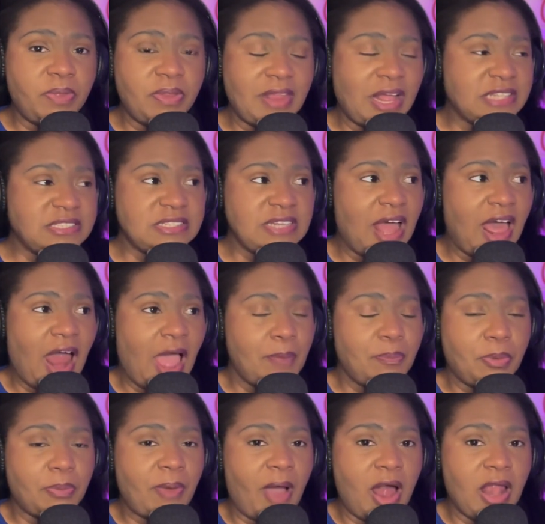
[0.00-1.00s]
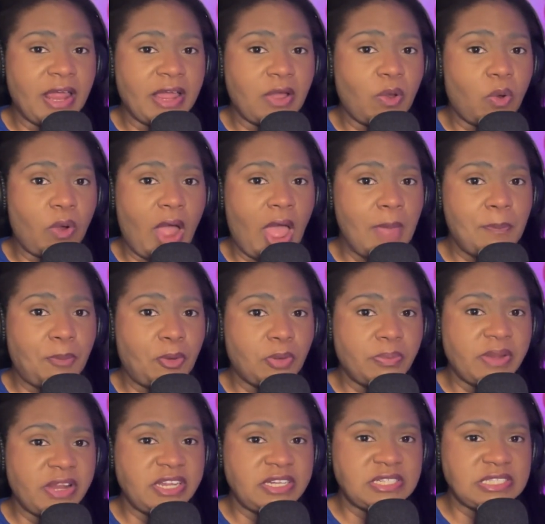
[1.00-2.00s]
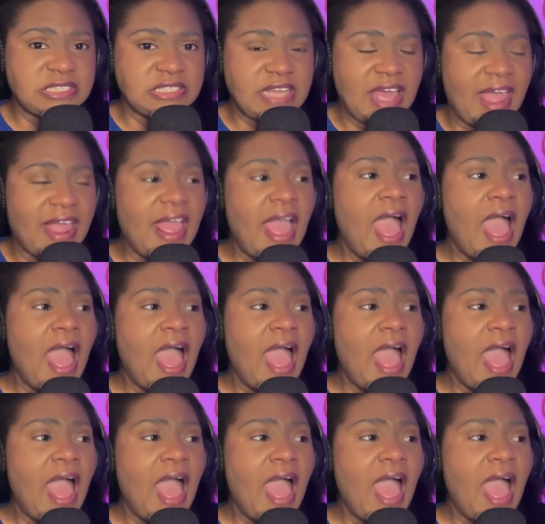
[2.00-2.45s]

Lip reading: That's not hyperbolic or hyperbole to say.